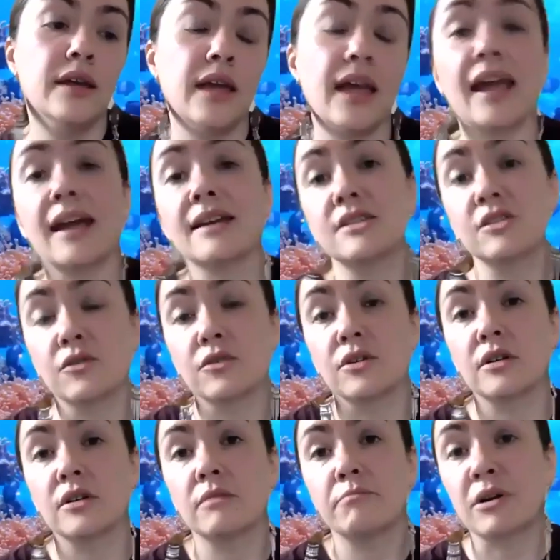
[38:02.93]
as
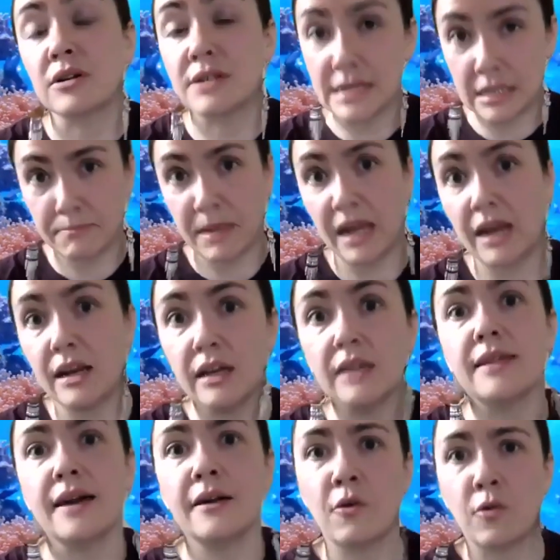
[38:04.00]
you're participating in
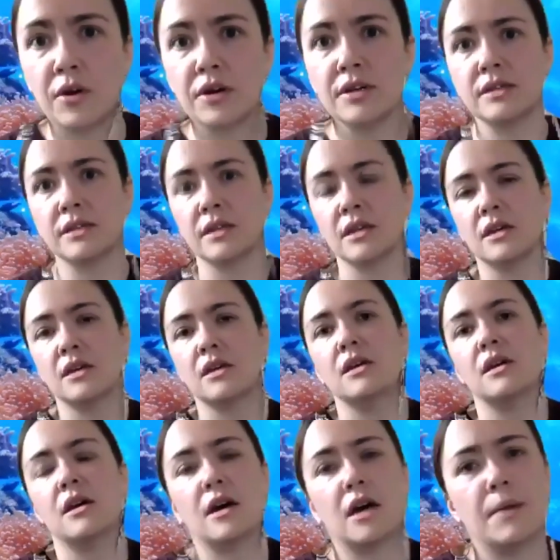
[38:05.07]
that course
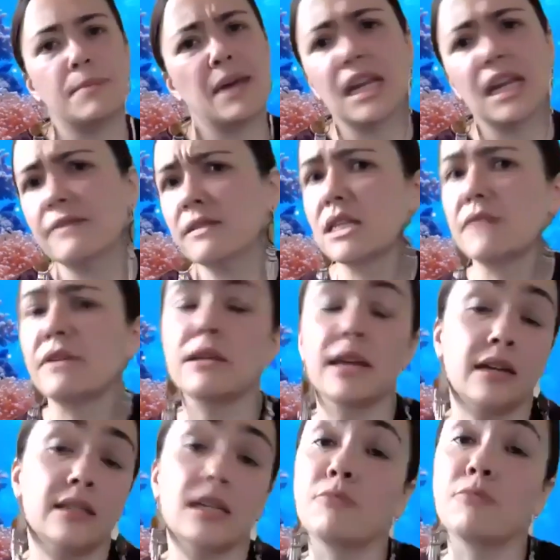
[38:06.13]
um, and even stuff like like
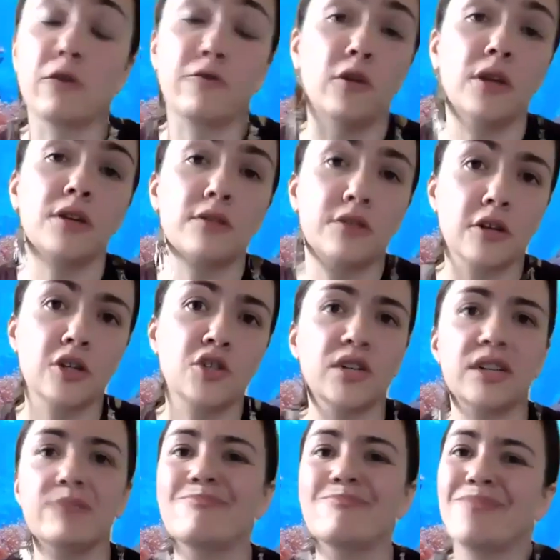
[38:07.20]
i said portfolio
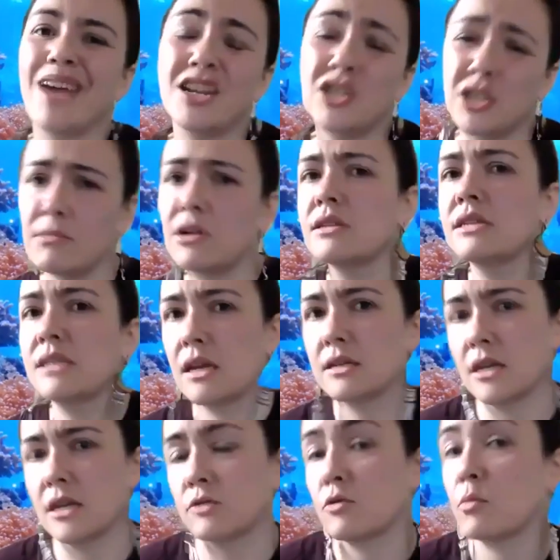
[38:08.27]
surgery html and
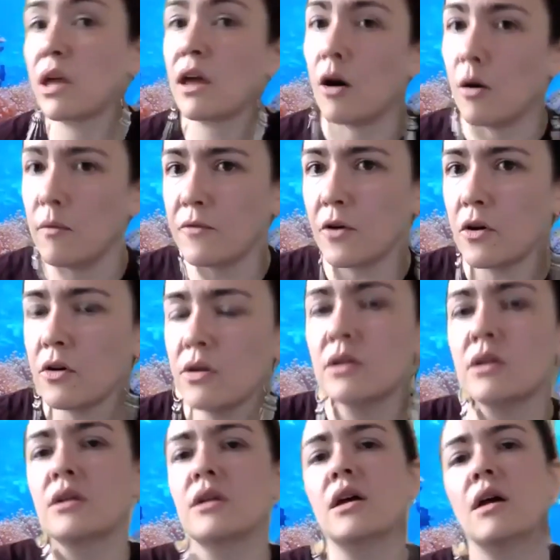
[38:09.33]
css will be helpful
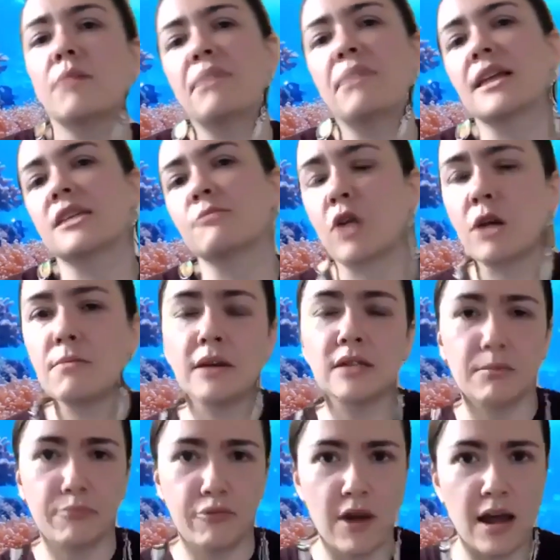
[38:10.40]
but it's more about the
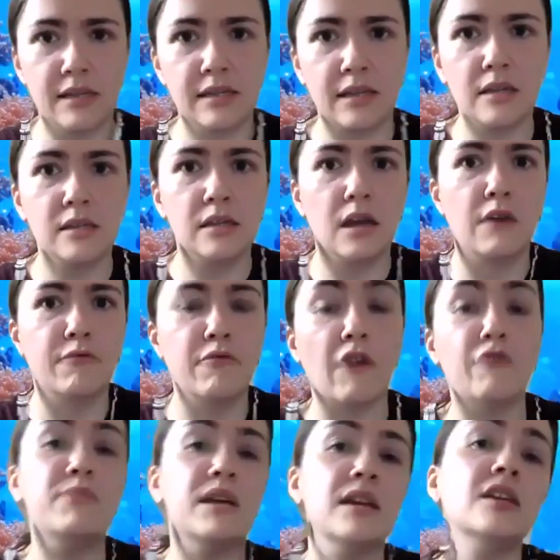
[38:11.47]
process of,
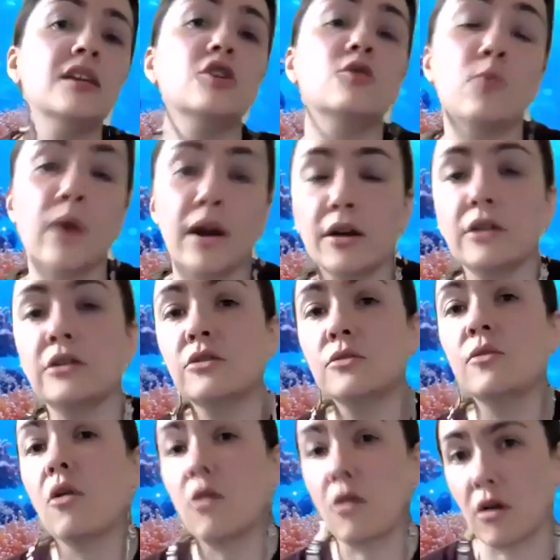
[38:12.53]
of meeting you where you
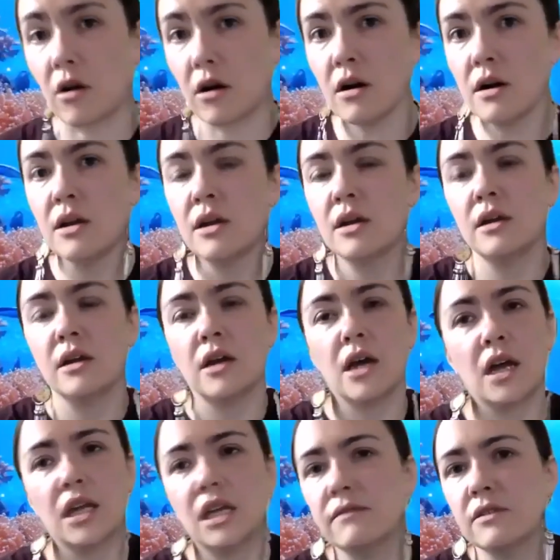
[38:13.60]
are
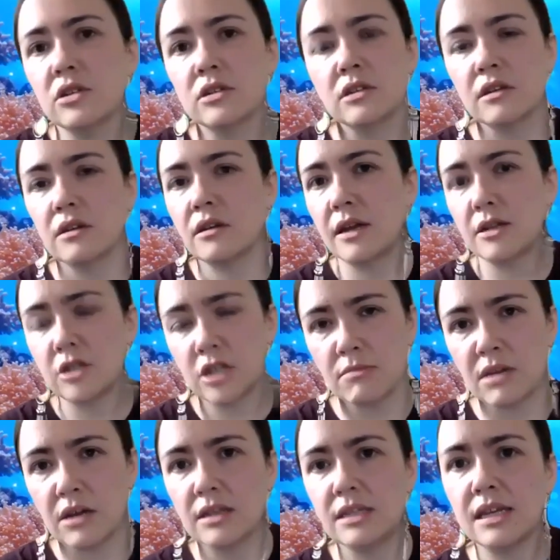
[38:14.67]
uh, even just a little
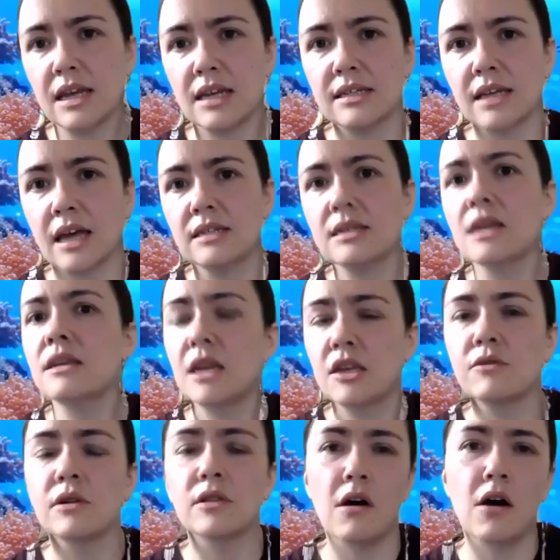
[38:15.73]
HTML and CSS can get
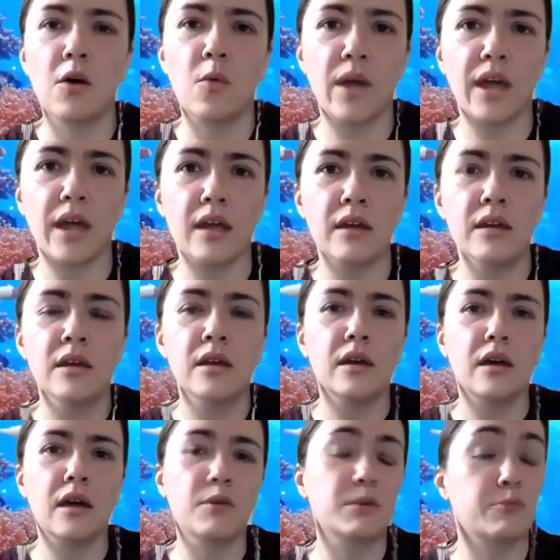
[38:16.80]
you a long way
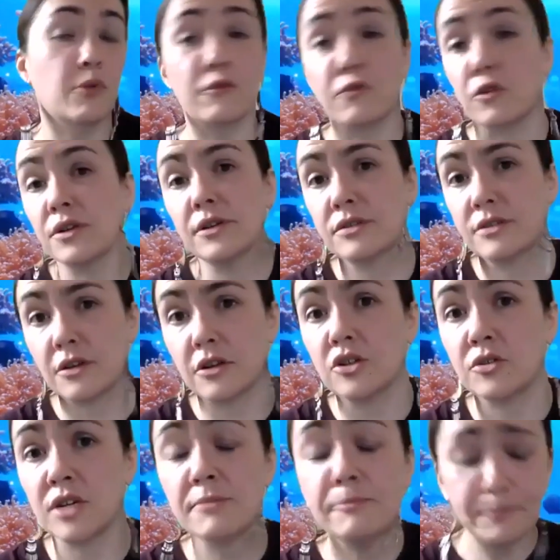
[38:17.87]
uh, with portfolio
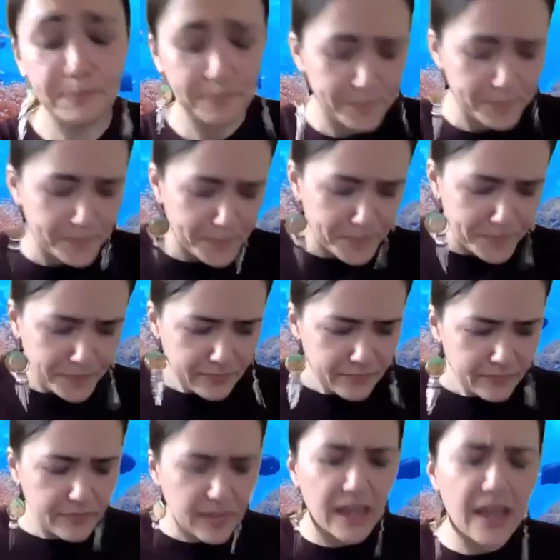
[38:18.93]
surgery.
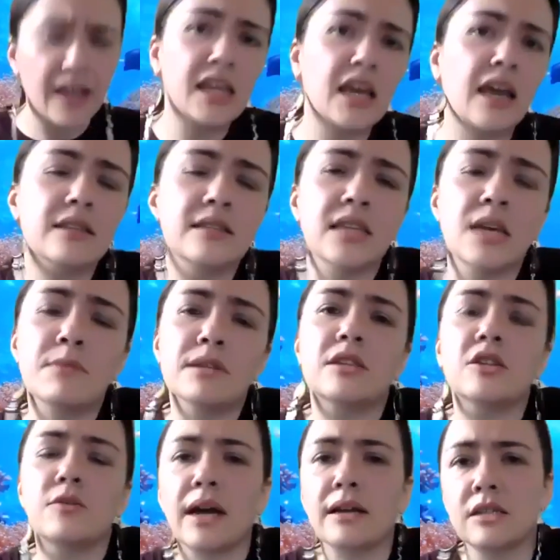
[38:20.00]
And, and same with
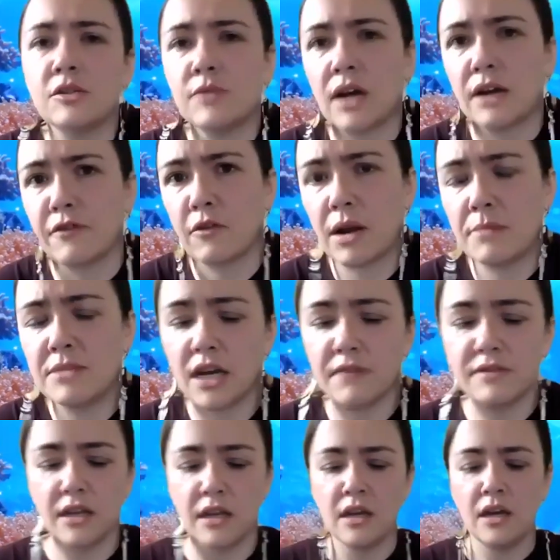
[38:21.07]
UX UI for web
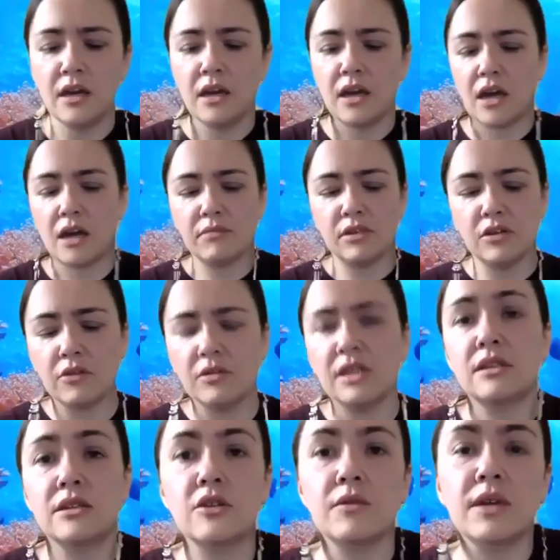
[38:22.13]
devs. Uh, you don't
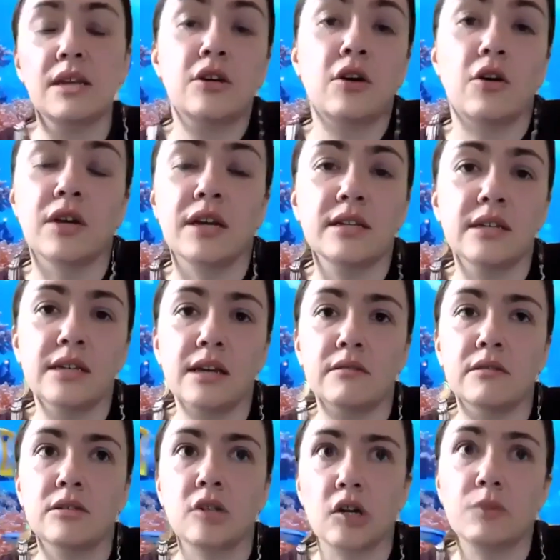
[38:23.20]
need to know any coding to get
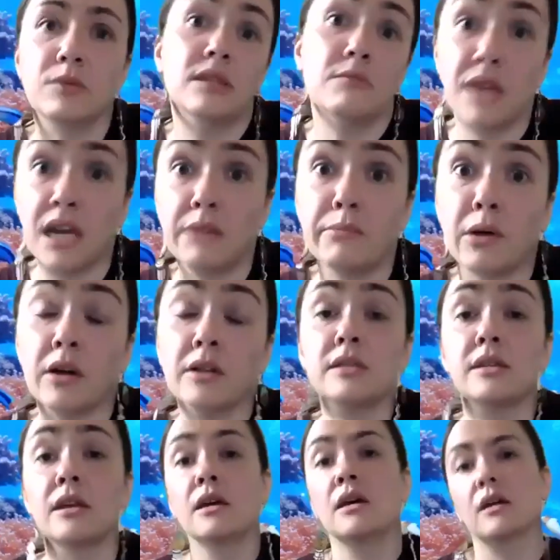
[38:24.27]
started with the main
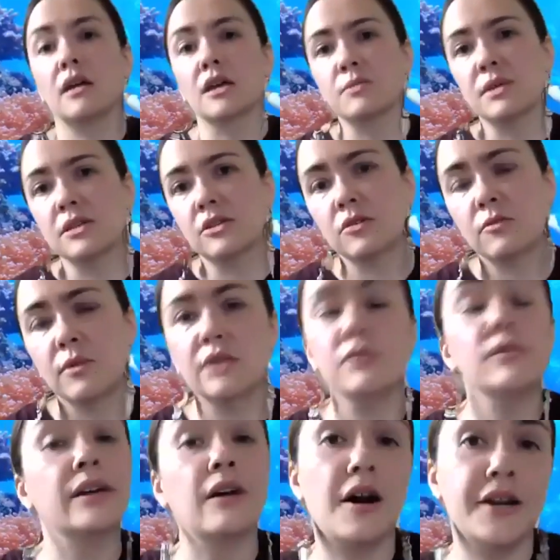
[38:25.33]
parts because we do we do
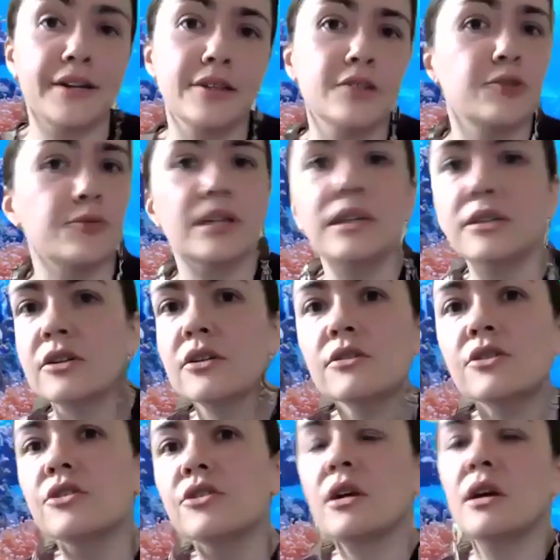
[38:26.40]
like audience
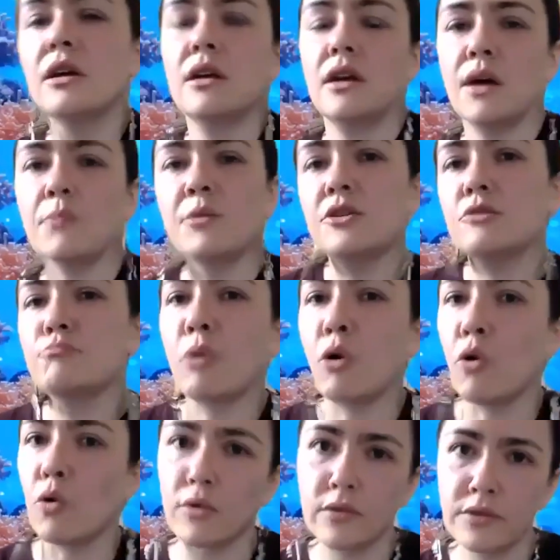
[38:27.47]
research. Um, we do
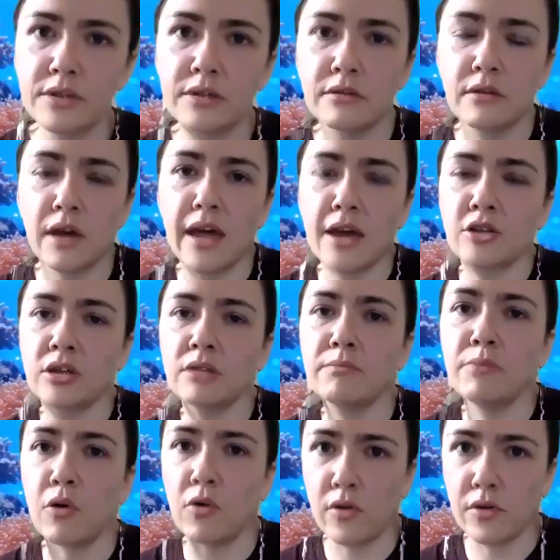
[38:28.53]
polls. I actually
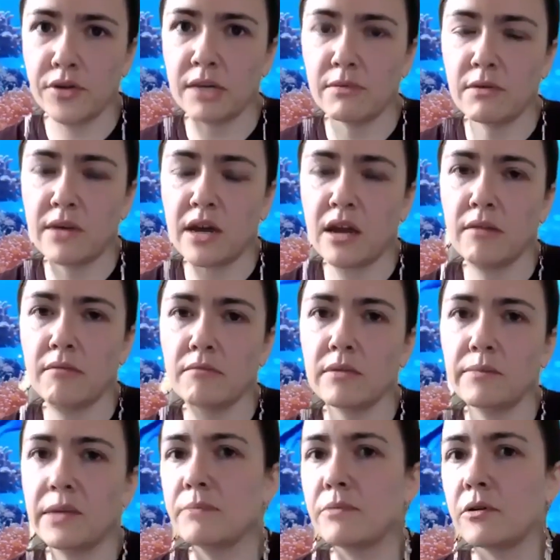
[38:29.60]
poll some of my the
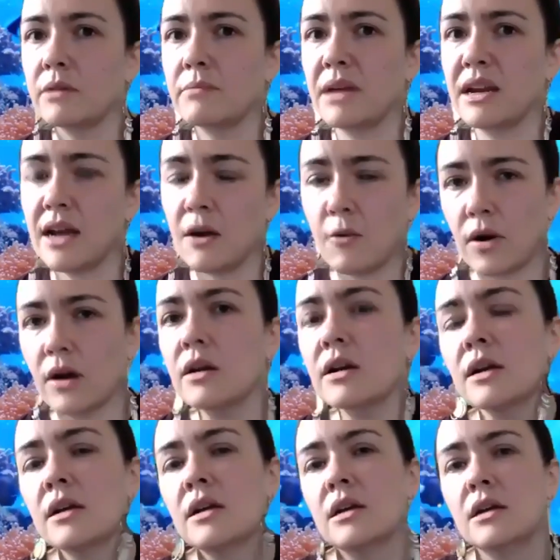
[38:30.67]
people in my network.
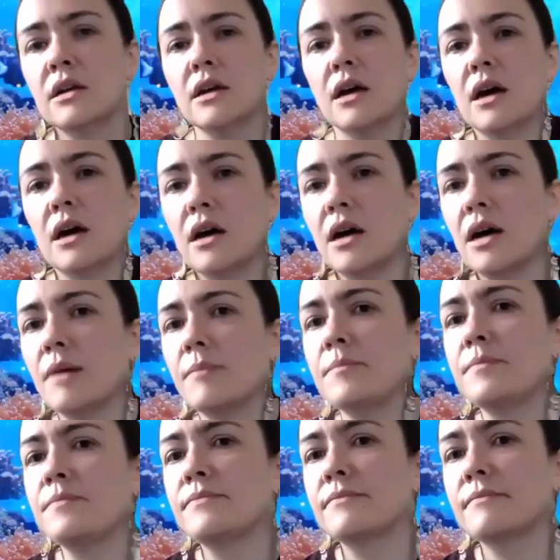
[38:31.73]

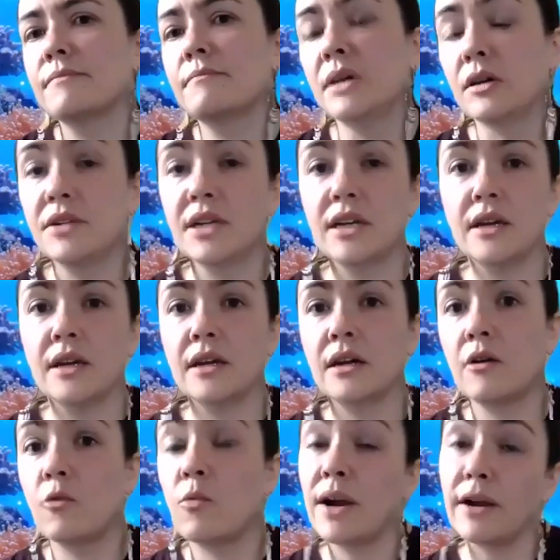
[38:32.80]
Um, building
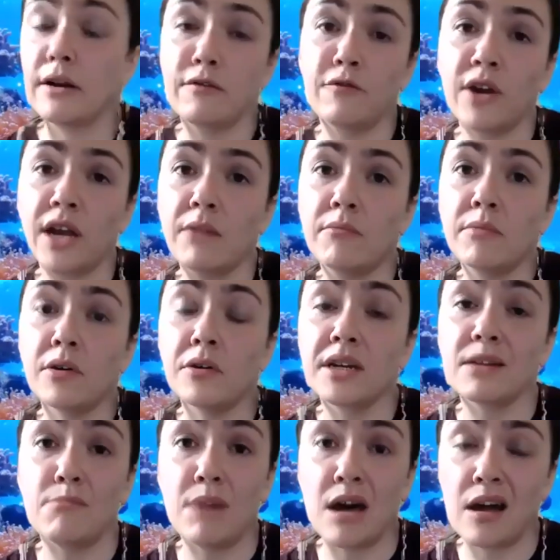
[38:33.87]
a wireframe, building a
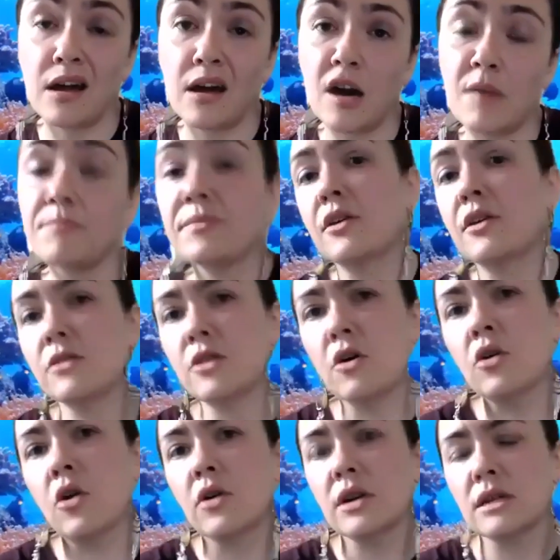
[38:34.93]
mockup. You no
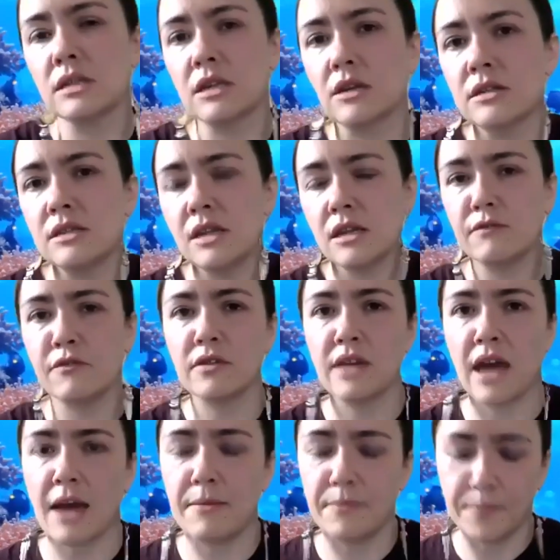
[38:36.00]
coding skills needed for
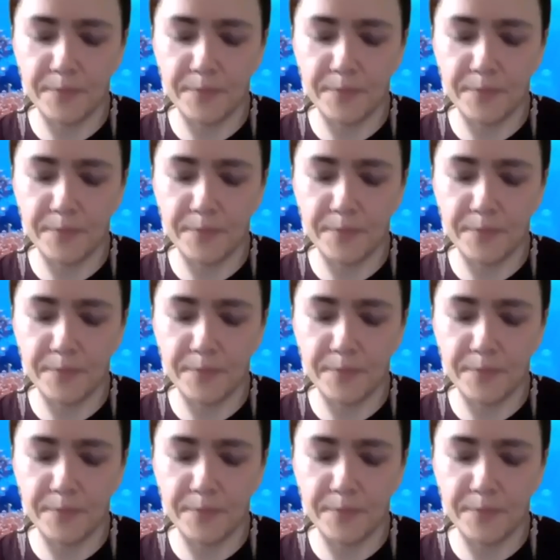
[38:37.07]
that.